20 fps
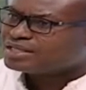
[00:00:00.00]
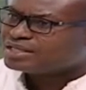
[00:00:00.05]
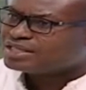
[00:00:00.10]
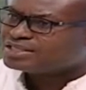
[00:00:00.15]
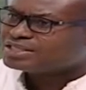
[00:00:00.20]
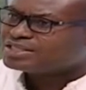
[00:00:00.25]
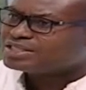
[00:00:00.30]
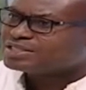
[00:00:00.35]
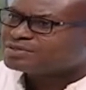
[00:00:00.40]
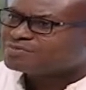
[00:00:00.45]

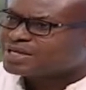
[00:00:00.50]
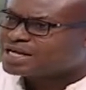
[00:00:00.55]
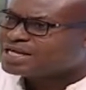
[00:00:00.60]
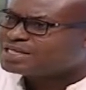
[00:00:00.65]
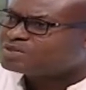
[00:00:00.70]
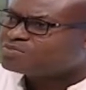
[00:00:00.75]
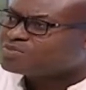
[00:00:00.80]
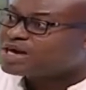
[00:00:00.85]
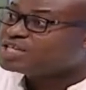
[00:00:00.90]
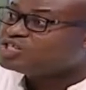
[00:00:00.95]

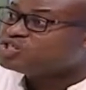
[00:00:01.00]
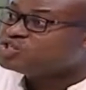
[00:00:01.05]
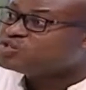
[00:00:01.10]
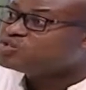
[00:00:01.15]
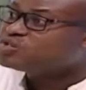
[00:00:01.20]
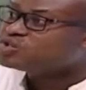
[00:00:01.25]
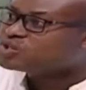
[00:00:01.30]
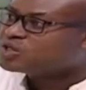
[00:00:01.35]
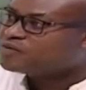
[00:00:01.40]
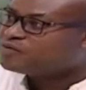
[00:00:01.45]
legitimize my
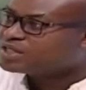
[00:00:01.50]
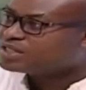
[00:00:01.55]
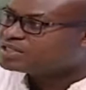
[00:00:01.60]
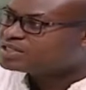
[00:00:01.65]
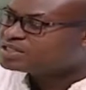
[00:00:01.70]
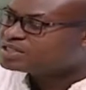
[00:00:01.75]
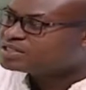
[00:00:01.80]
use of it